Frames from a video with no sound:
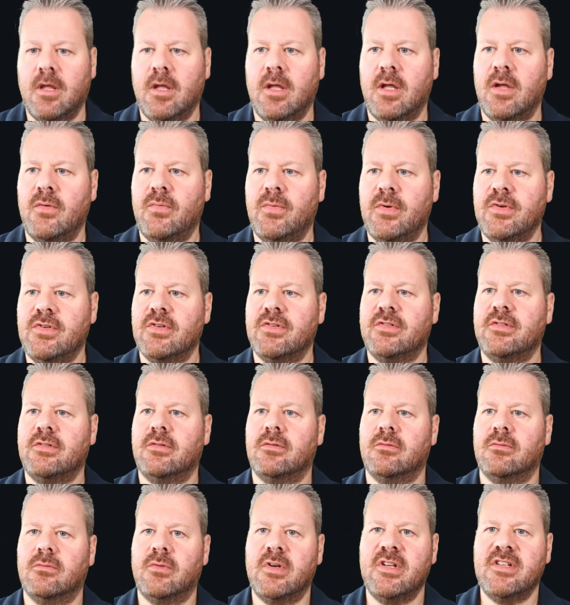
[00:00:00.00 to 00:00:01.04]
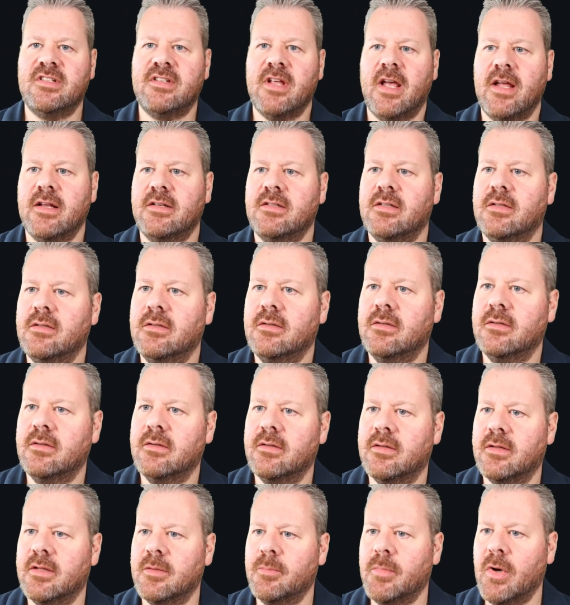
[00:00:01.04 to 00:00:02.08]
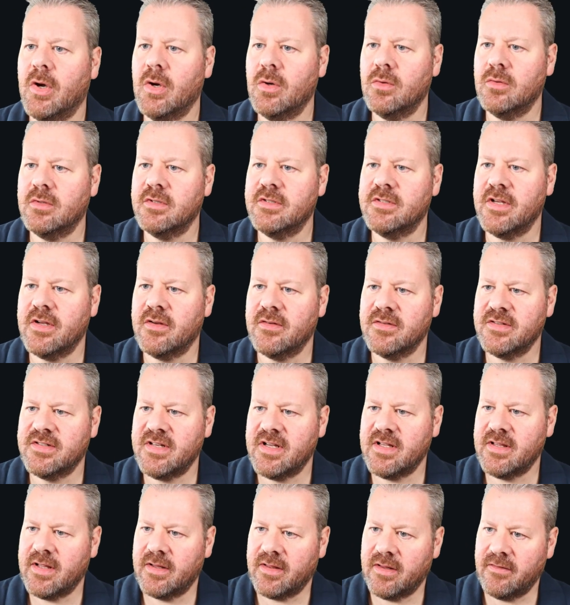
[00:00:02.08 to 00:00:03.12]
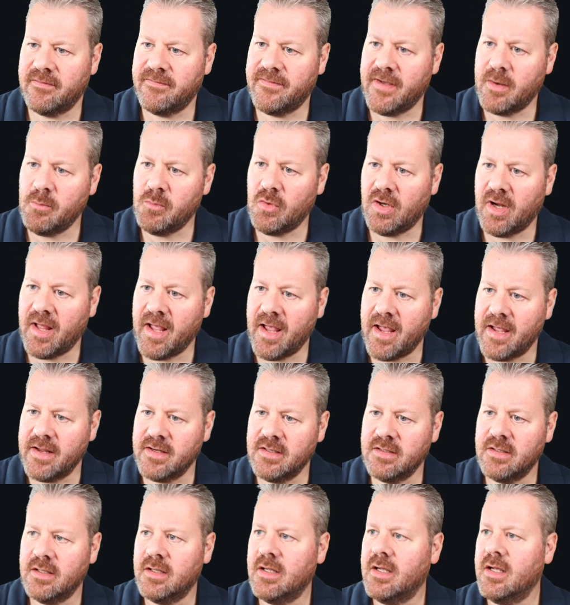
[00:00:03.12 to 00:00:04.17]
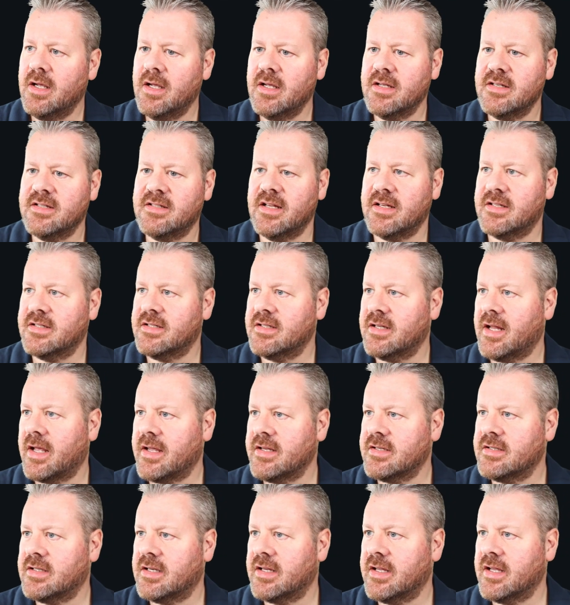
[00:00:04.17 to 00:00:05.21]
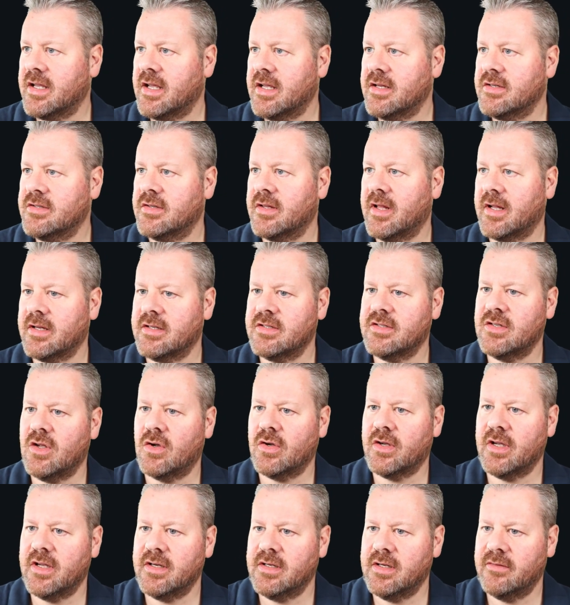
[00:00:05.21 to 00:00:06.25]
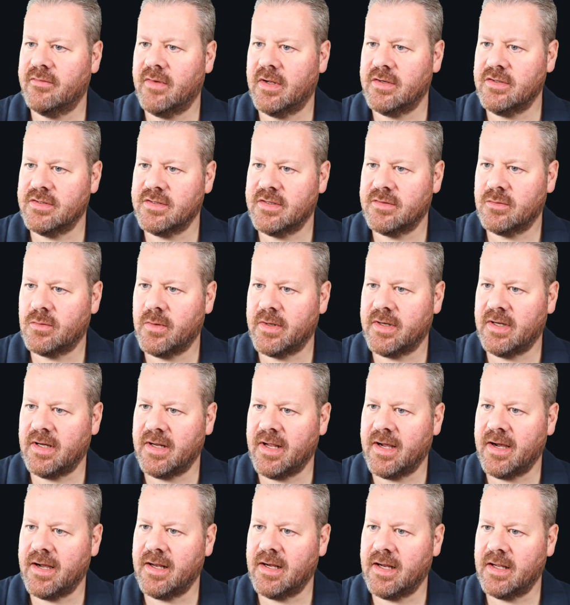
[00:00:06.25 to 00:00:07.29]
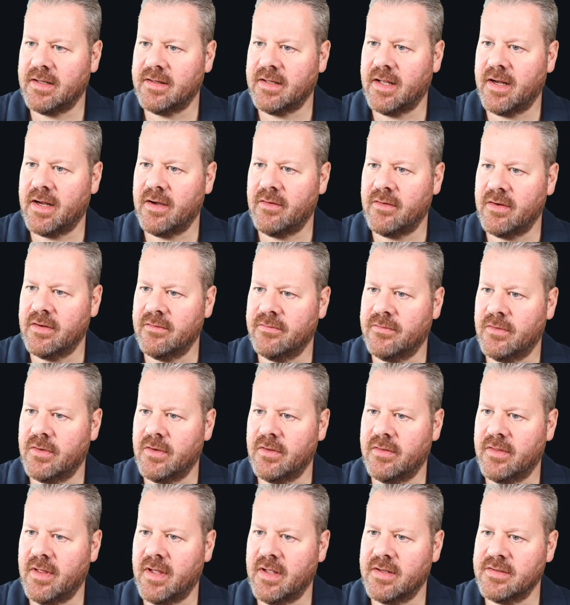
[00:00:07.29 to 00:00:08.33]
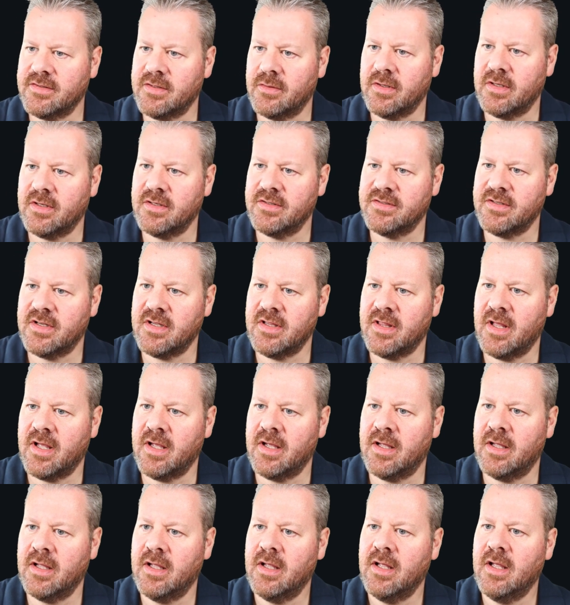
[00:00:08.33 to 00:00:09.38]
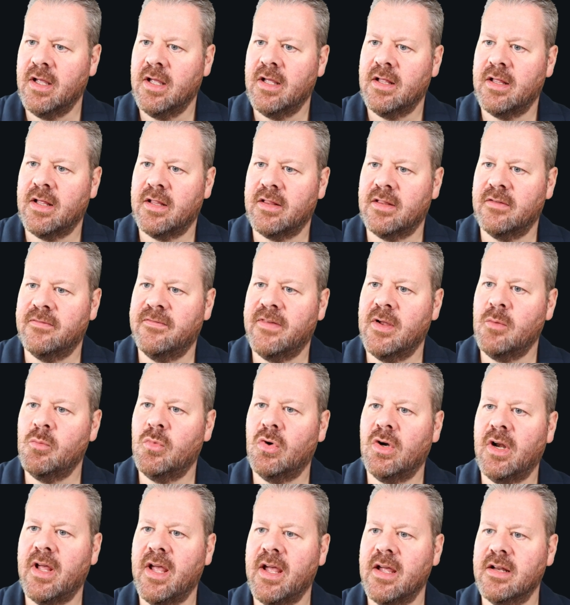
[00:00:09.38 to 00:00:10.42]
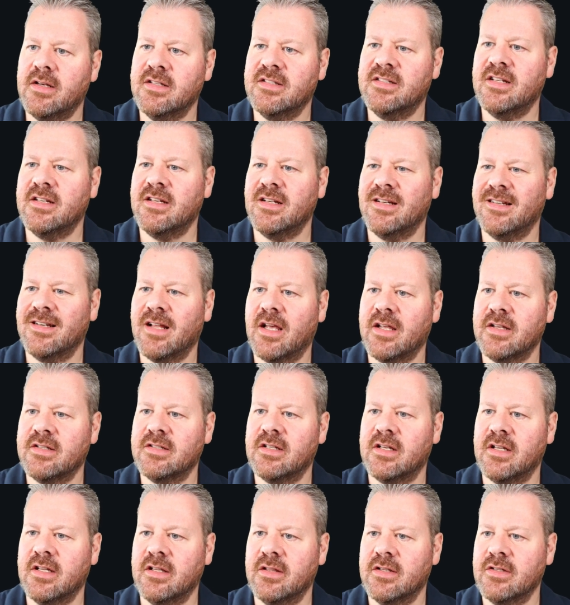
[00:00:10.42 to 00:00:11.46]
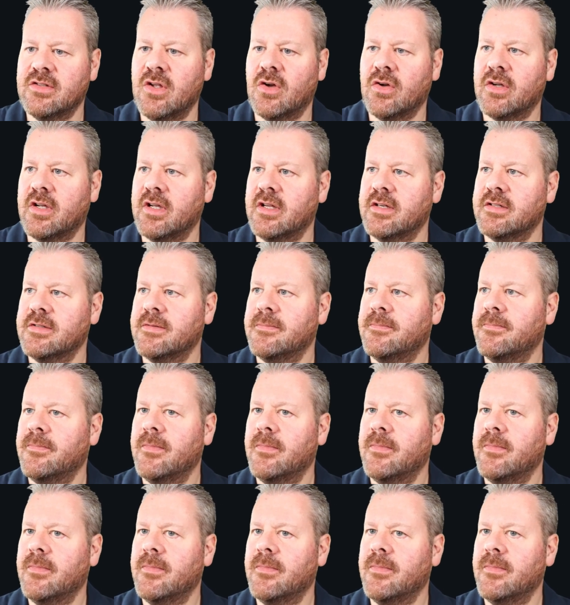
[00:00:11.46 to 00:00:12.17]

If we just reset the bones, you can see that the femoral head sits nicely into that socket, and I just quickly highlight that area for you there. So you can see there that the femoral head is sitting nicely in the socket.